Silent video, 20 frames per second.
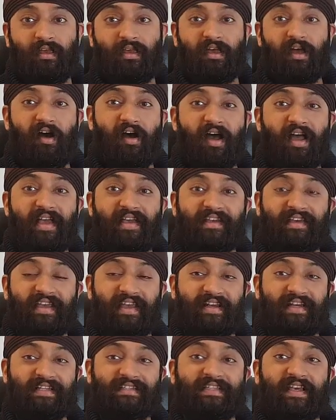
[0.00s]
Hi,
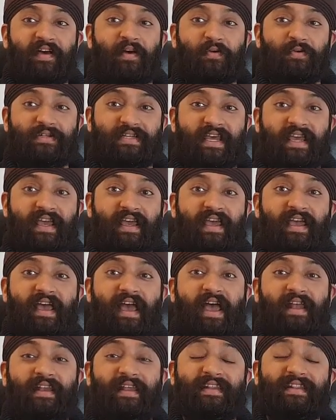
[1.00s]
Kenny Sahota here,
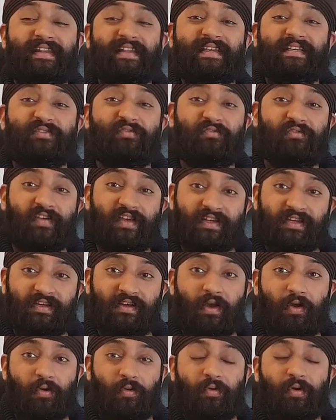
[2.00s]
and in this
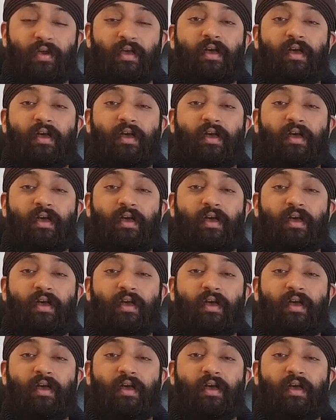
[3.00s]
video